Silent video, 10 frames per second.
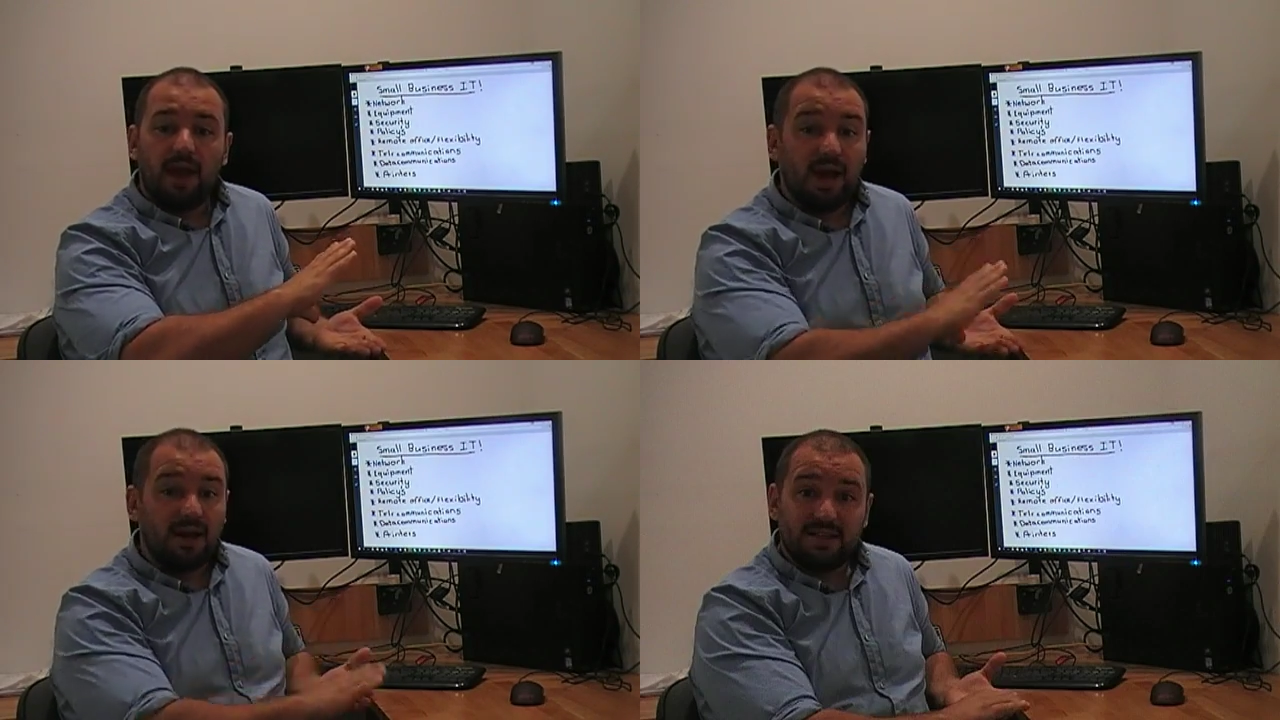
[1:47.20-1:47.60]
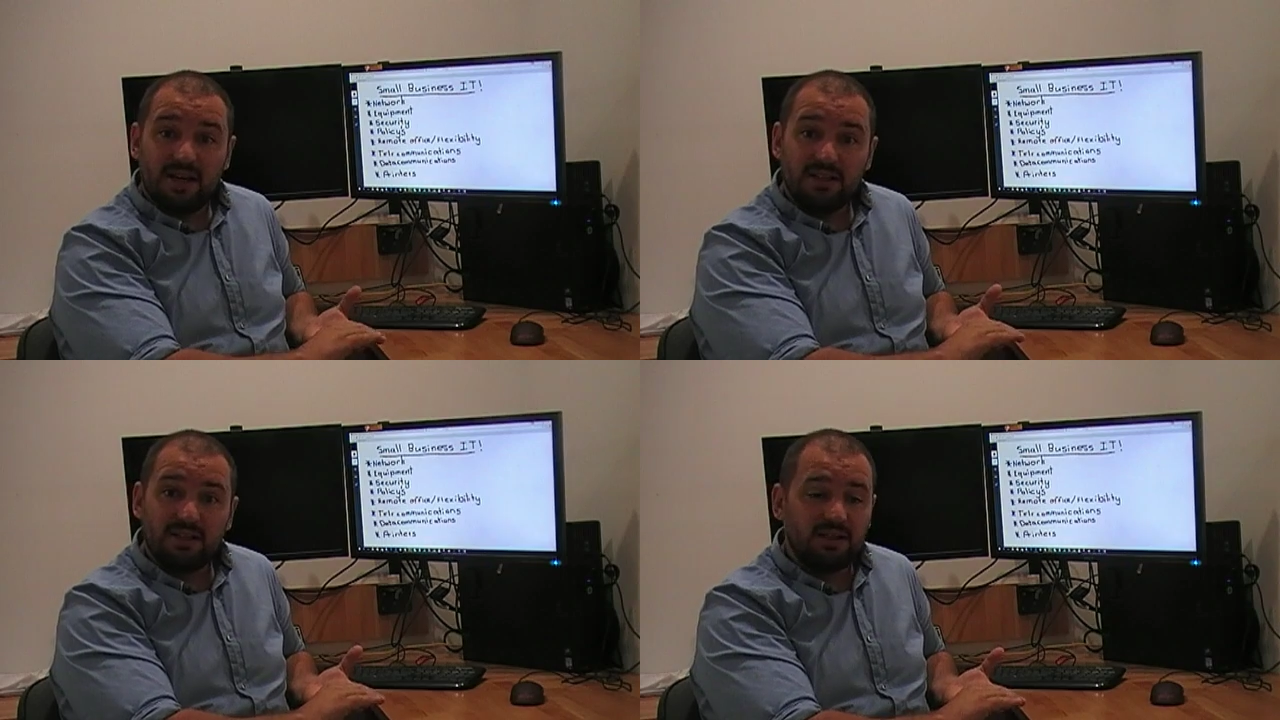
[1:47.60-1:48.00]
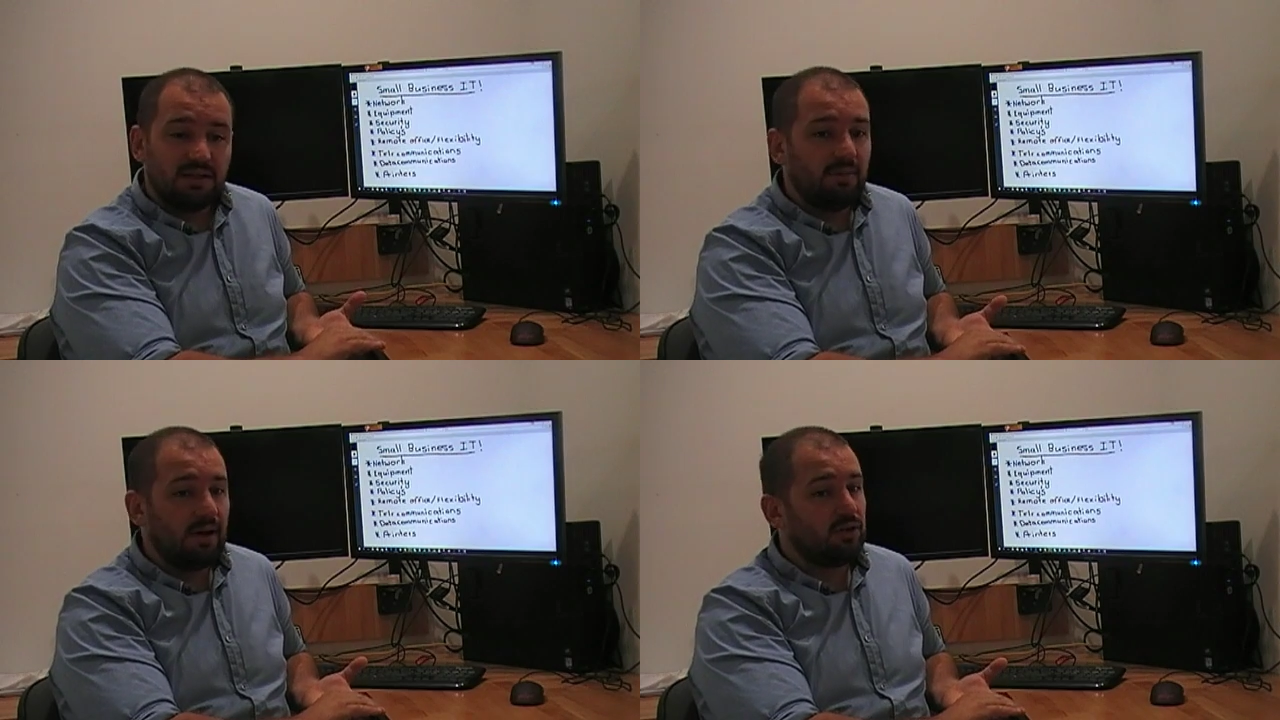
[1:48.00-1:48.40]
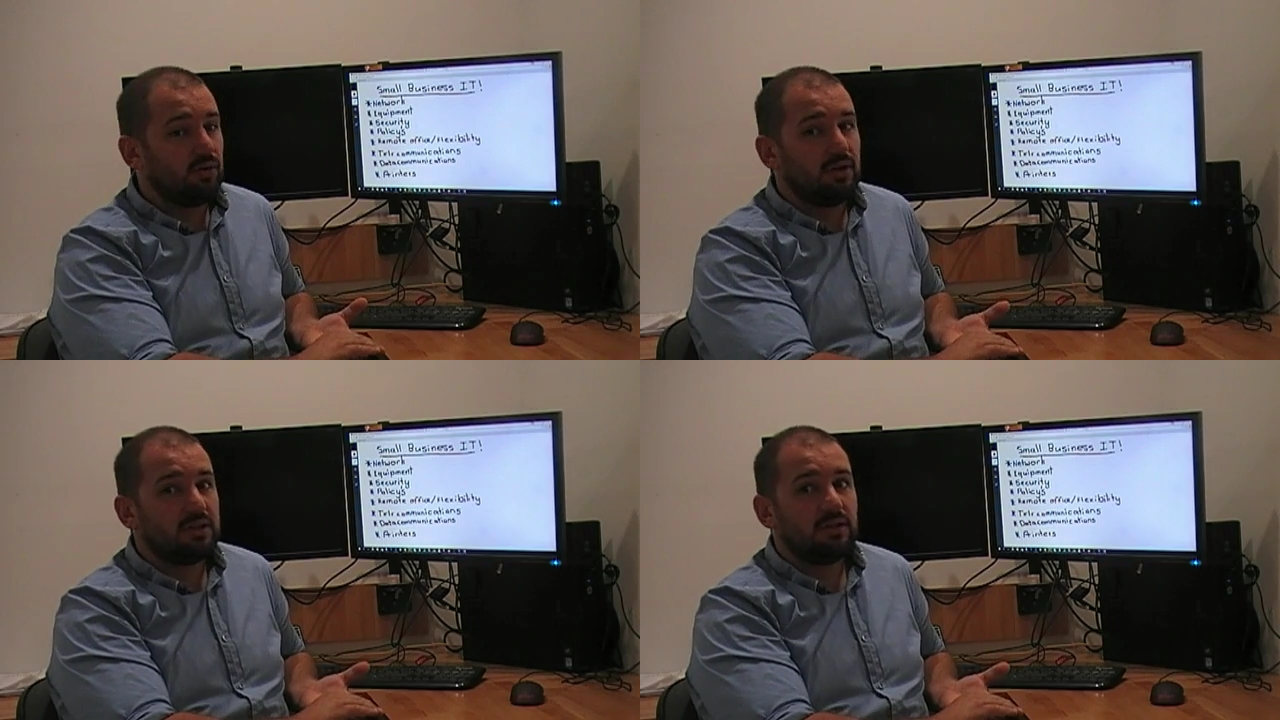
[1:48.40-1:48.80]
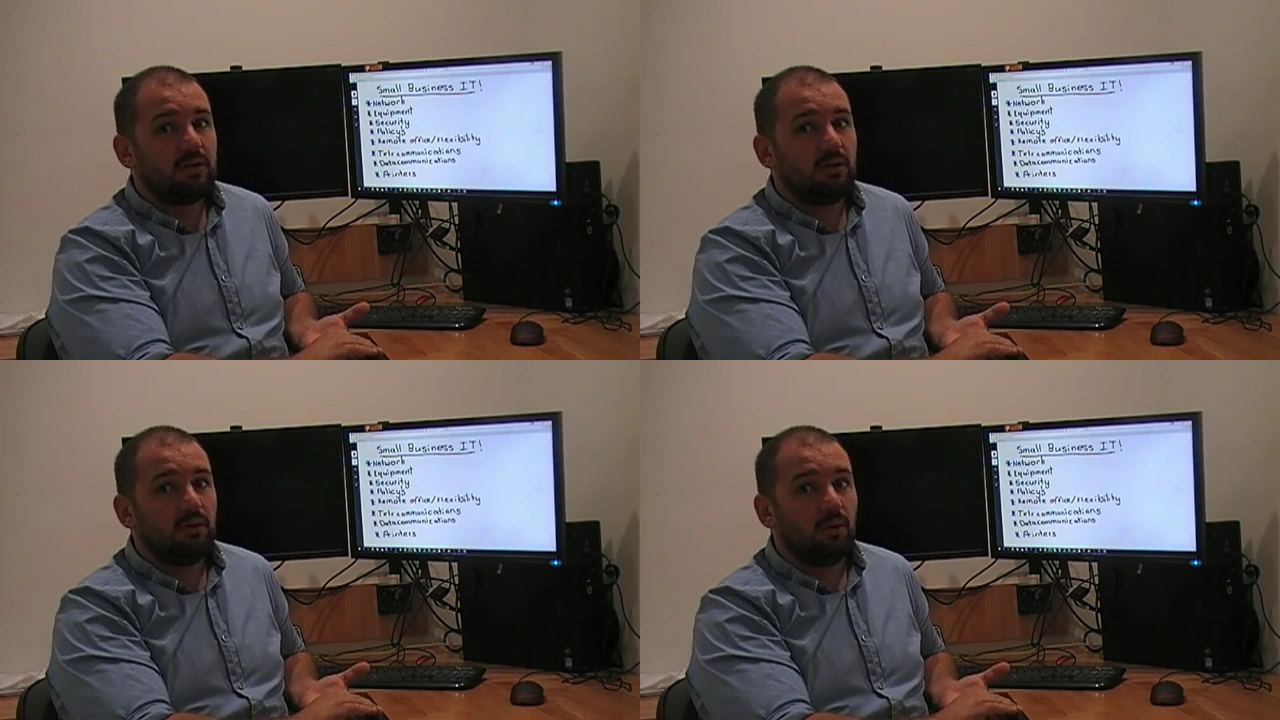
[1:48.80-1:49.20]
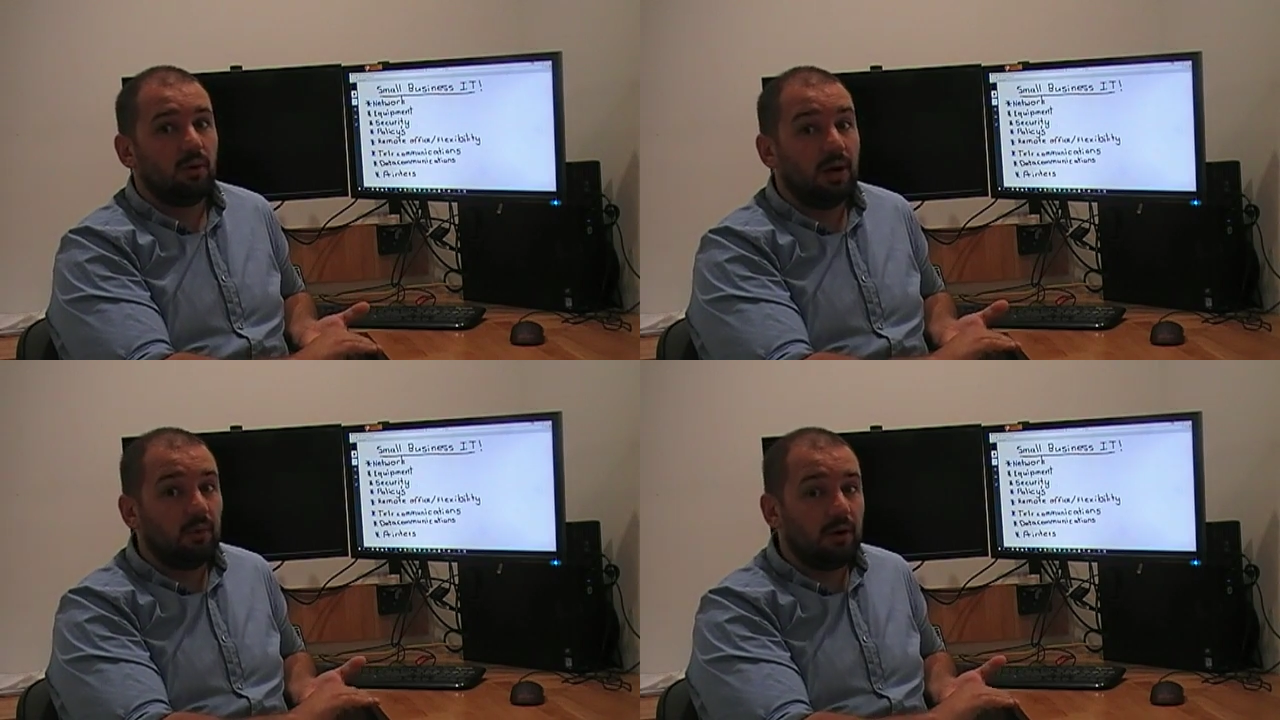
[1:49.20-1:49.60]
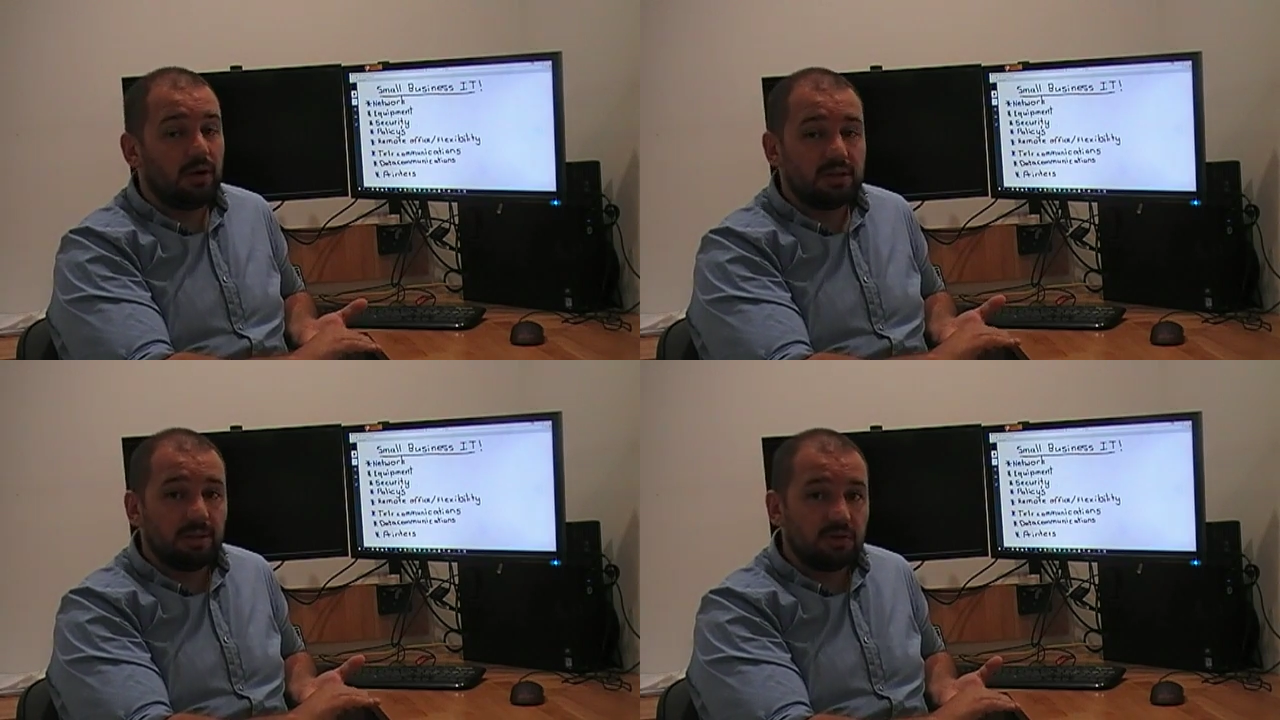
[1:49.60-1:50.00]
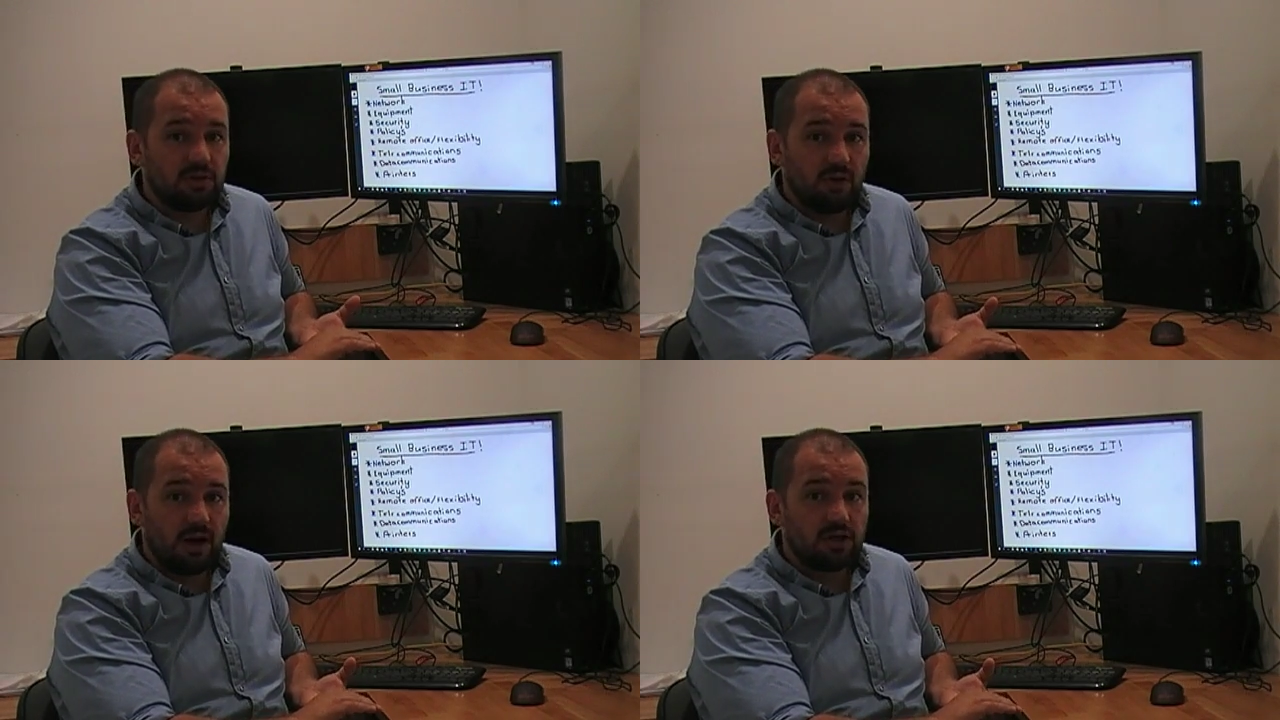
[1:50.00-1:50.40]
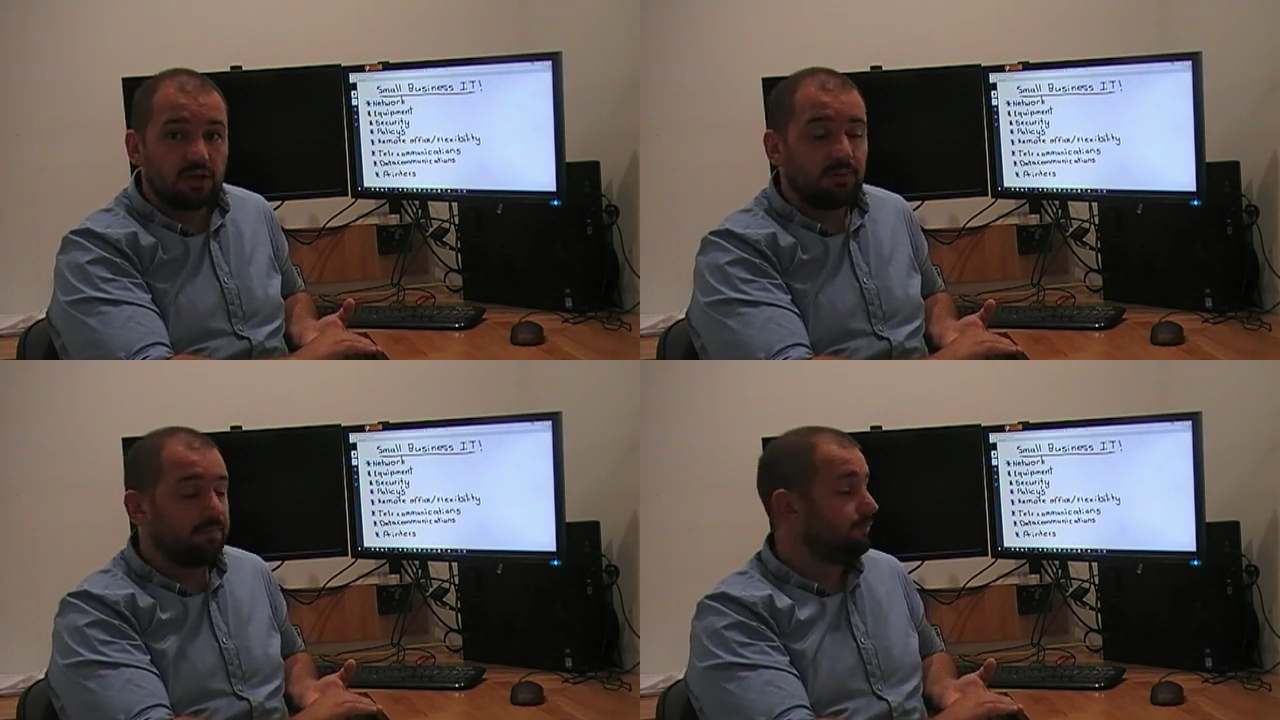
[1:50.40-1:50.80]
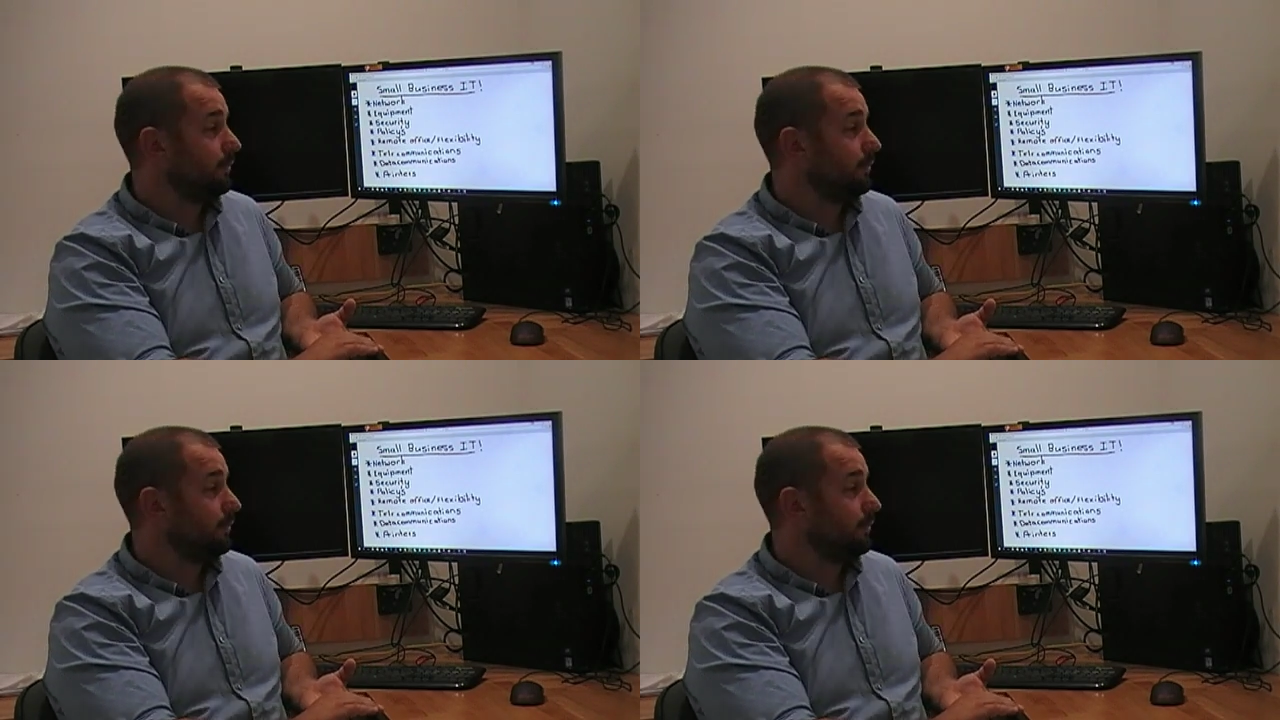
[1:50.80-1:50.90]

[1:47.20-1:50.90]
how to test it to make sure your network is up to scratch.